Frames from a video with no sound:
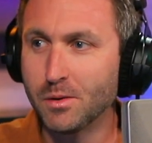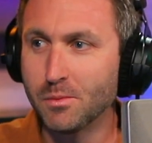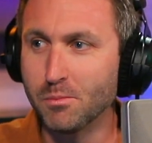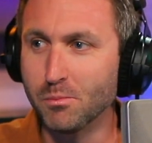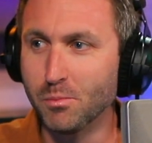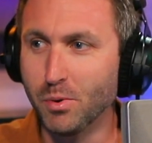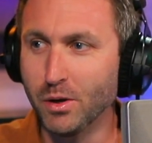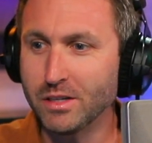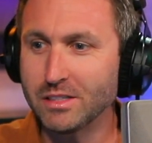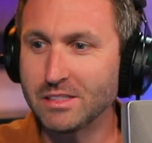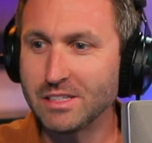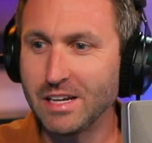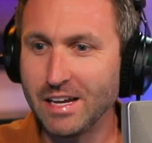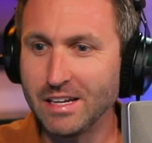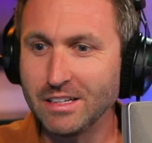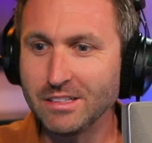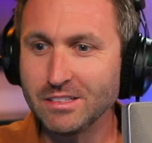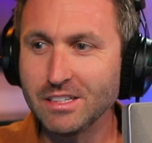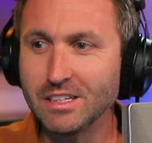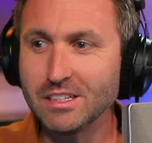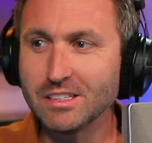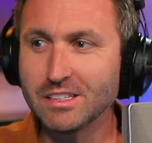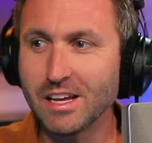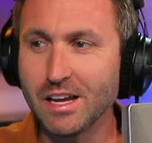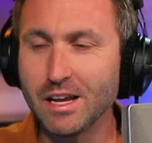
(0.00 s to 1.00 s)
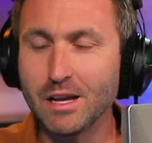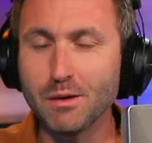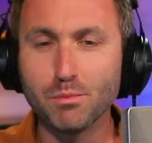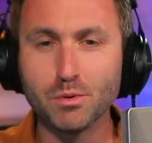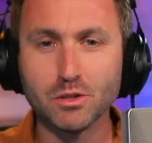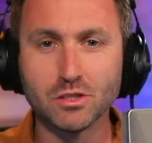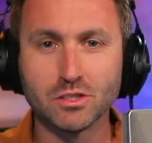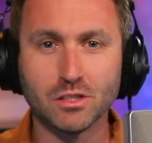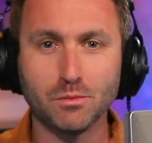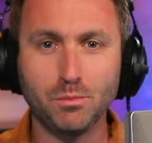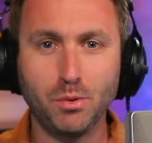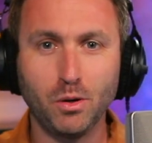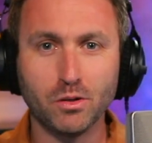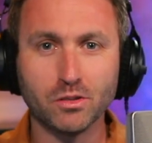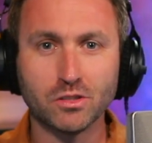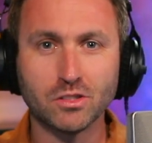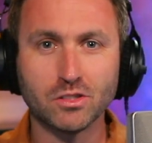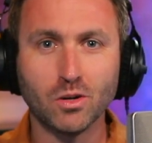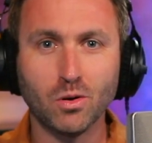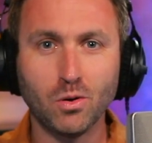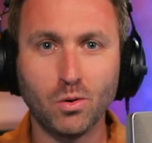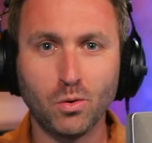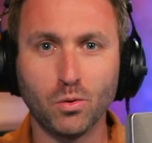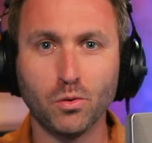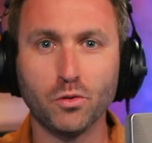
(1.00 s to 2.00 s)
But Tastee Tape is supposed
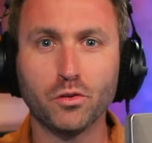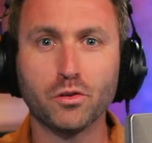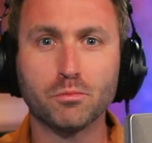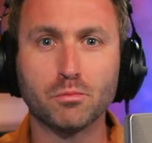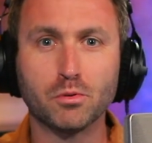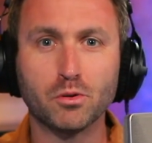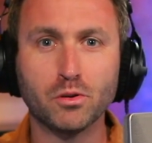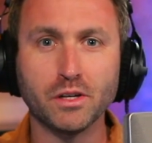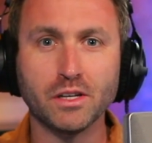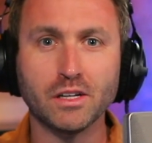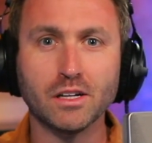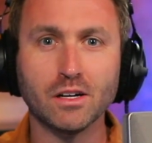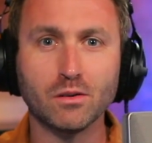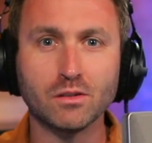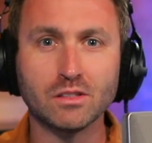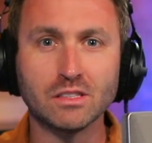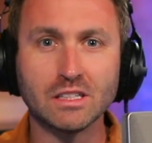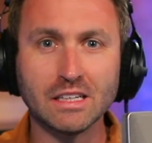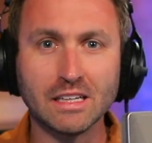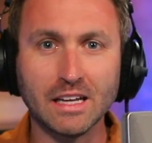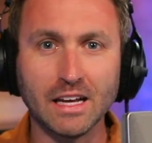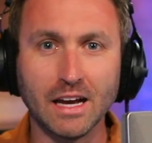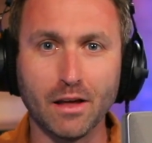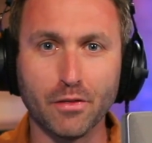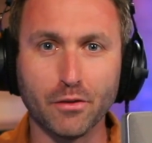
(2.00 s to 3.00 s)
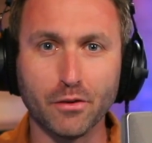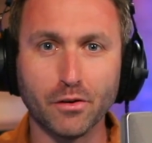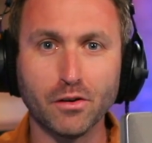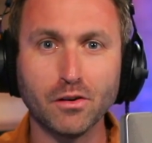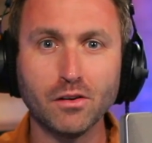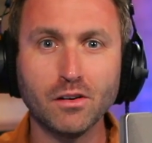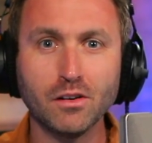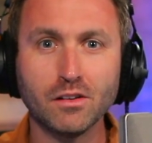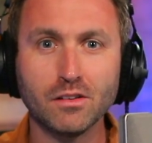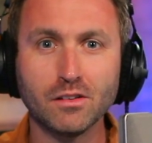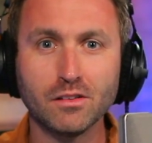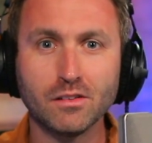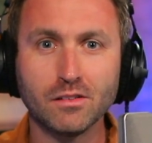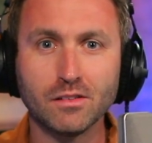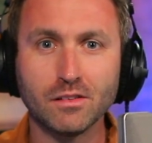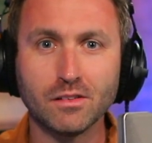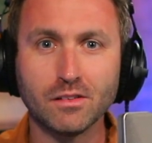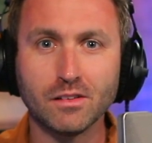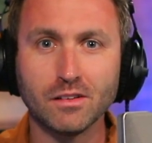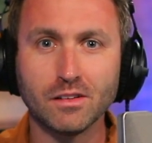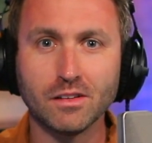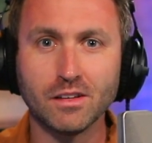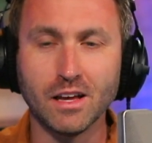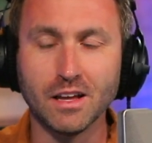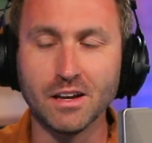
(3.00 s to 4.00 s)
to hold the burrito together
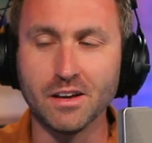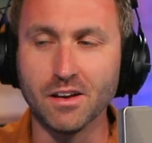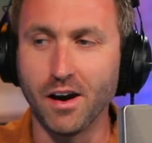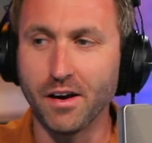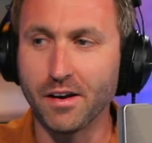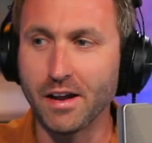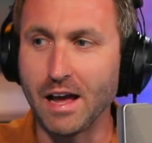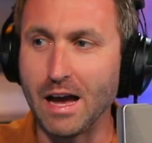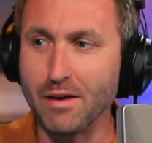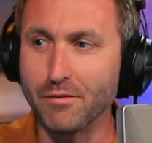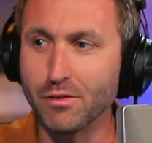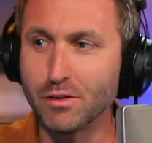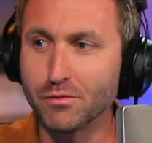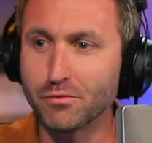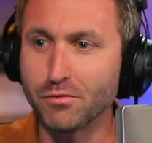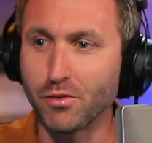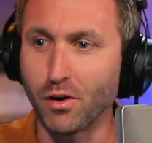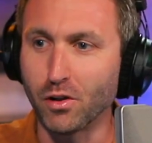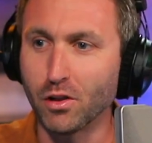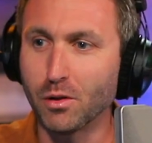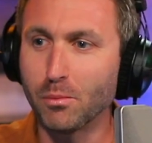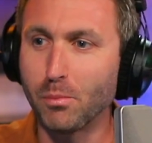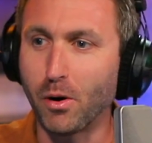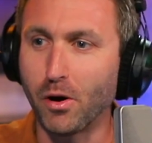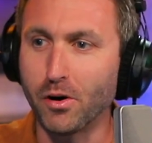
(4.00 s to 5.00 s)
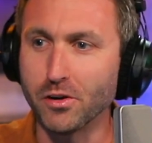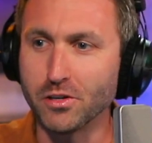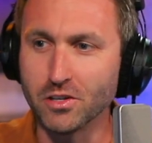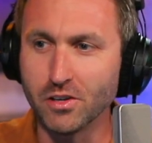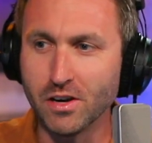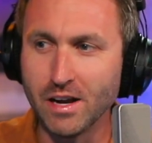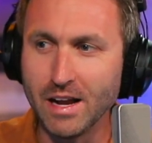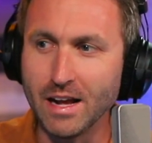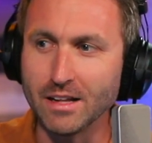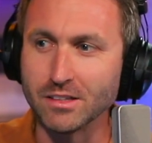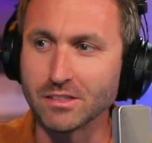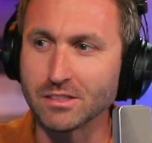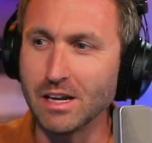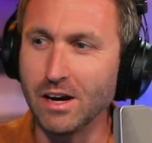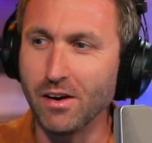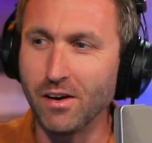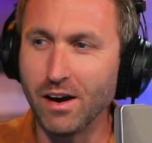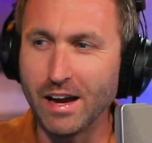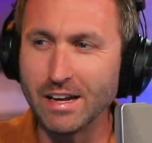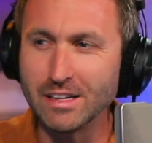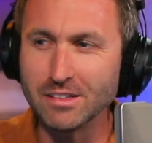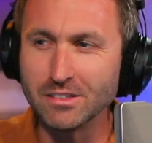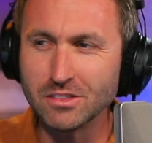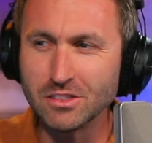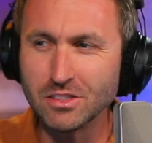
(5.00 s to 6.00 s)
and not have it fall apart in your hands. Now,
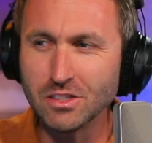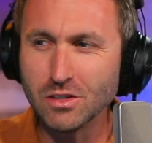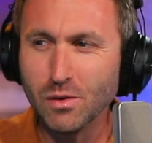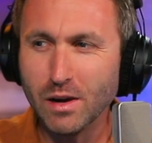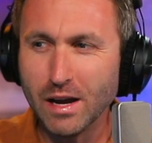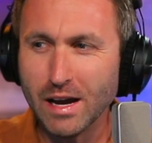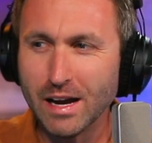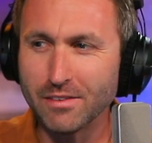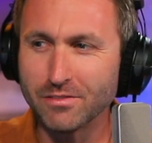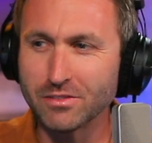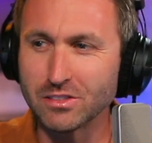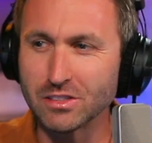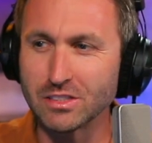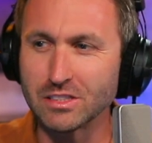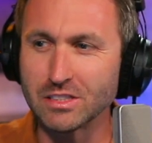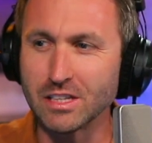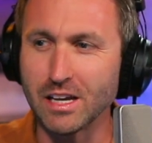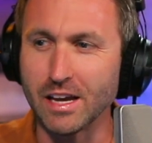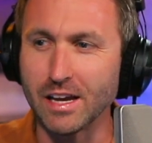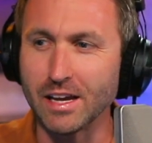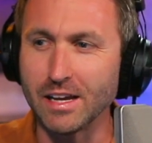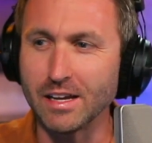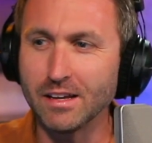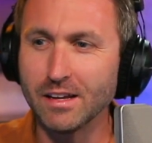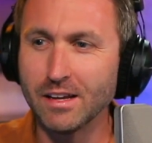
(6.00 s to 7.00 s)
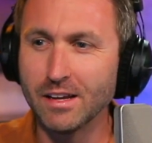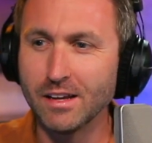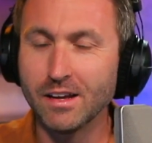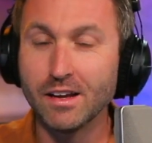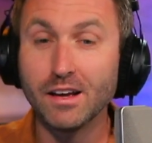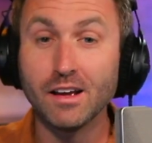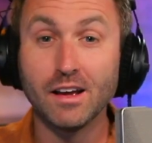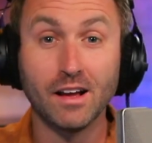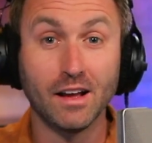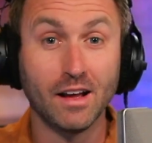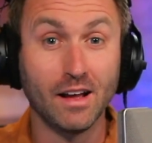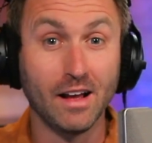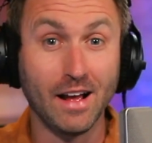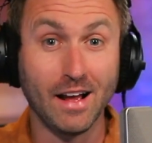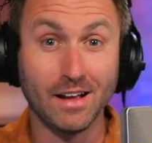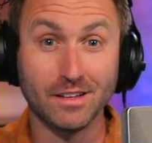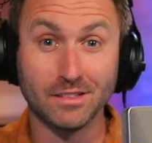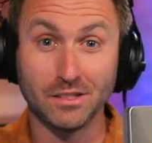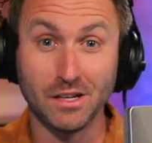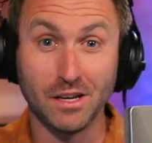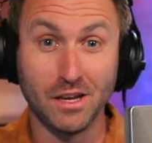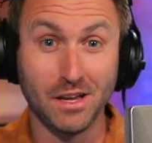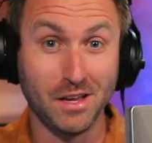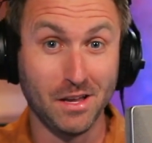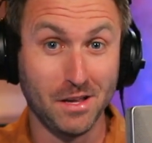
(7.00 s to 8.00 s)
I do have to say,
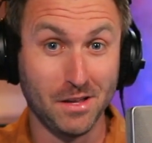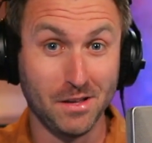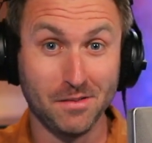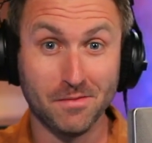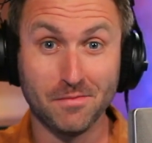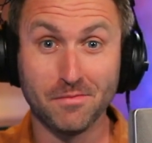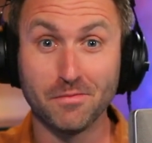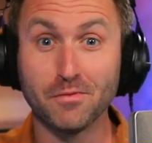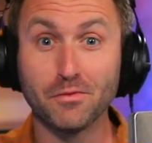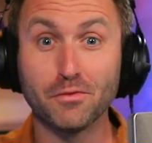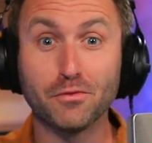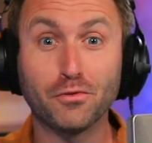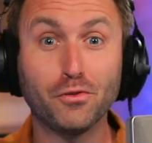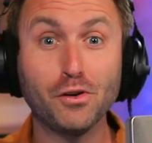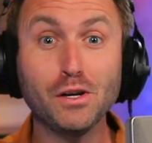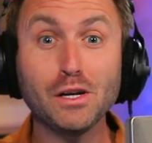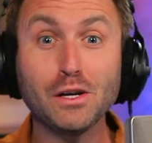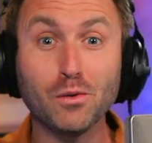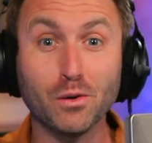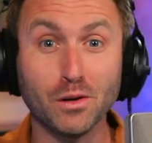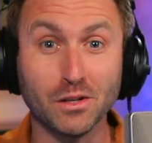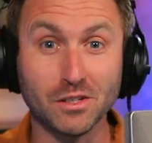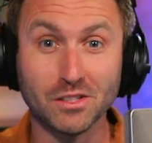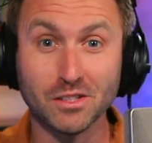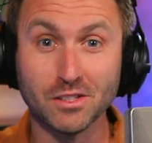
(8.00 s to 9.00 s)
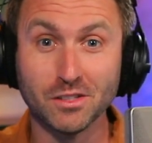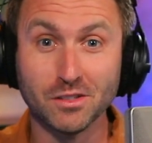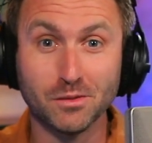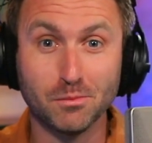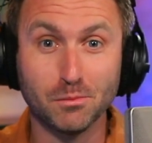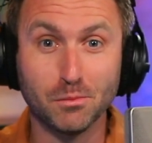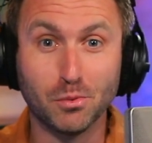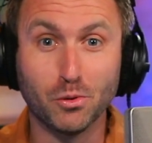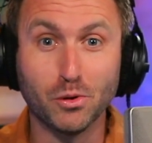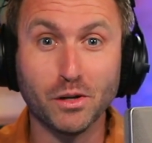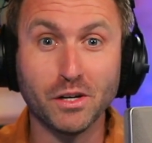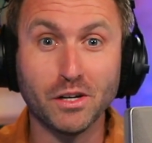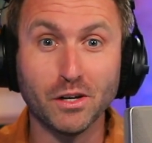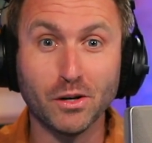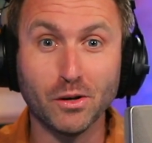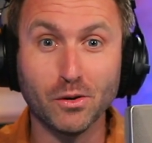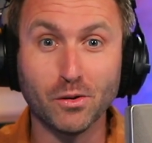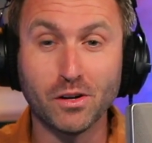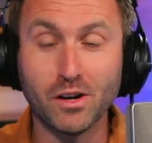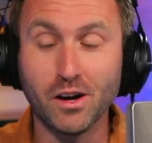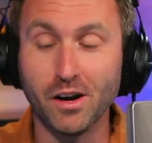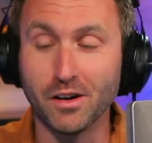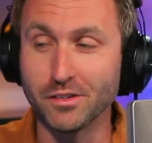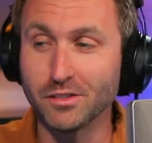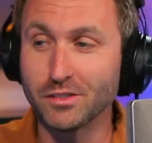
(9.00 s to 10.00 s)
as a frequent
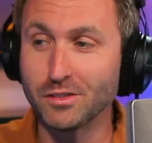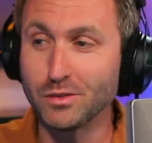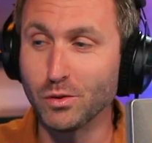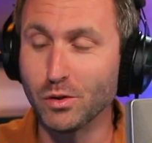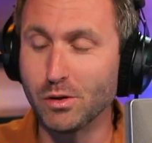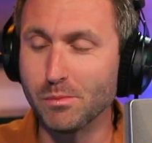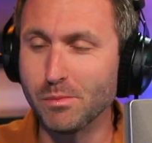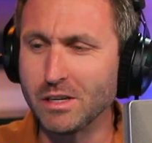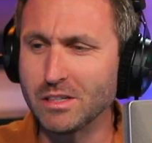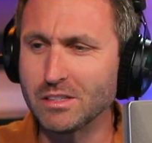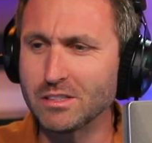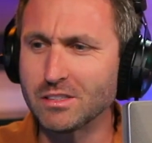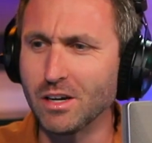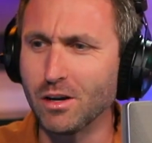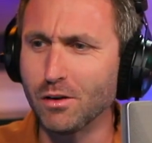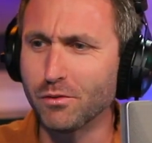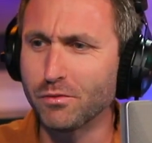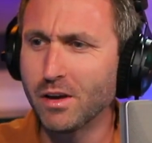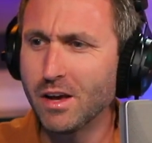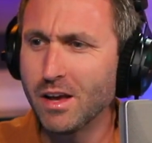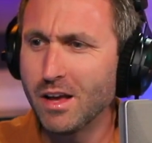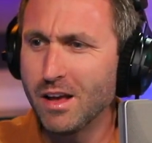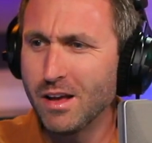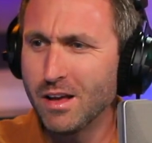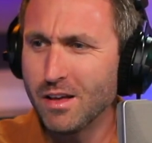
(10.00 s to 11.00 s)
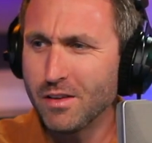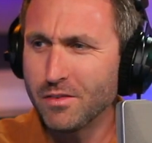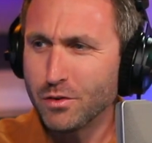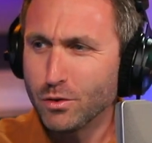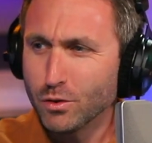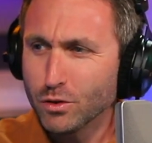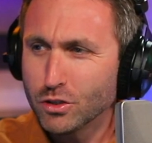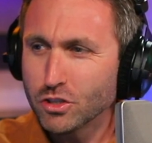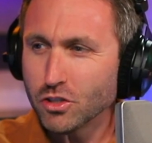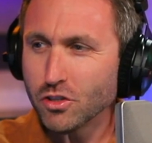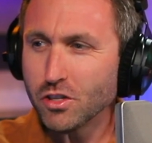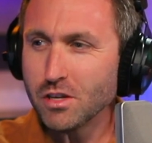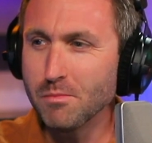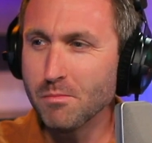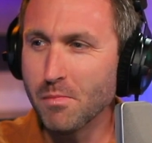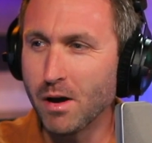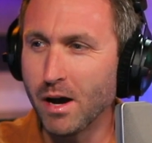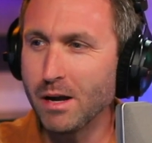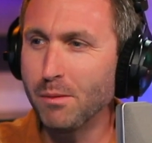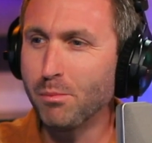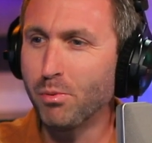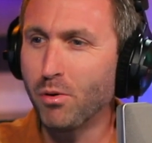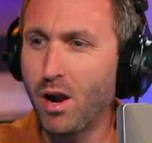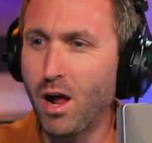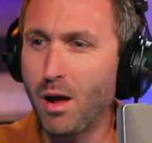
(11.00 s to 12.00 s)
burrito connoisseur myself, usually
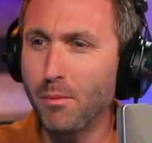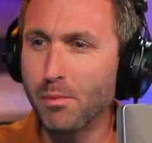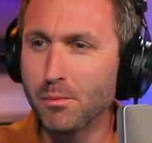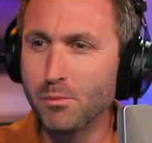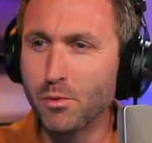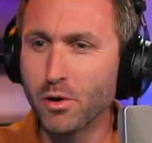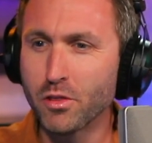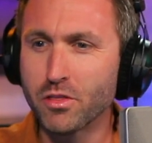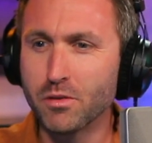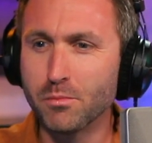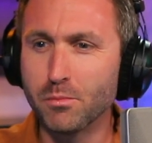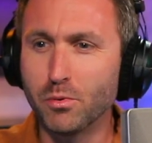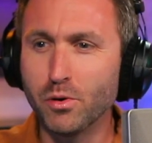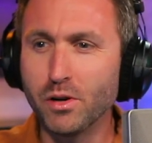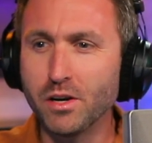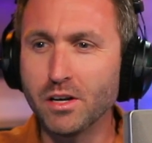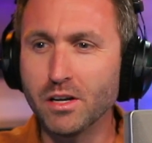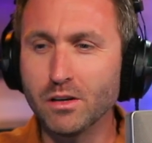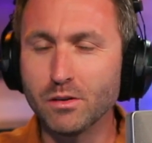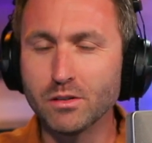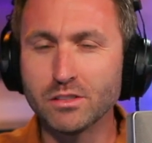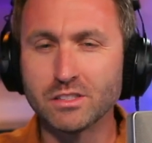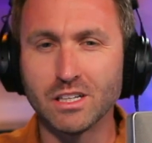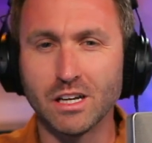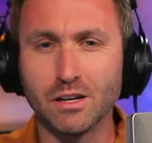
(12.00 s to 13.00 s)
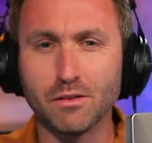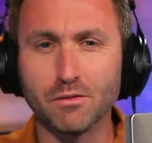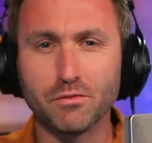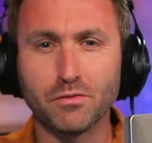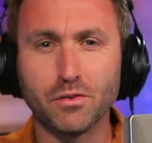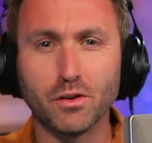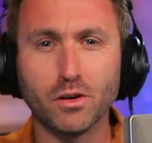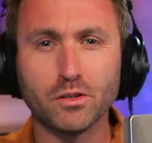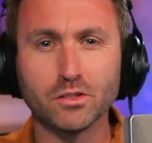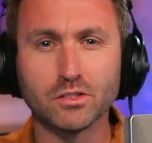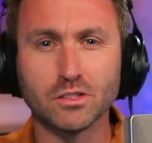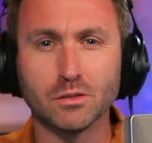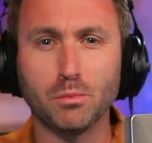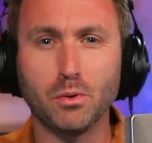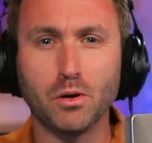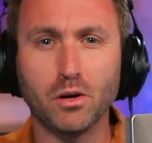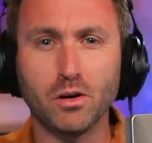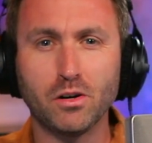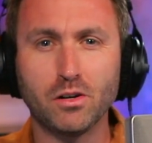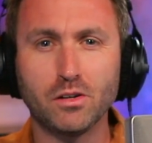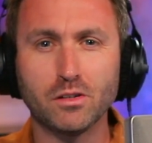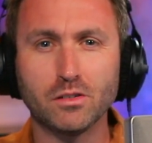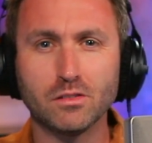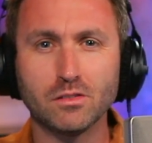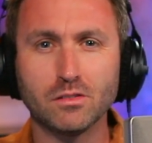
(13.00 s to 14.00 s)
my problem with the burrito is that it falls
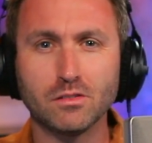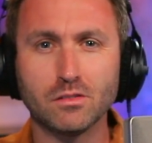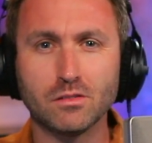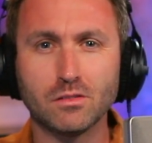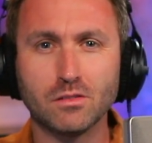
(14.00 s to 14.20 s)
apart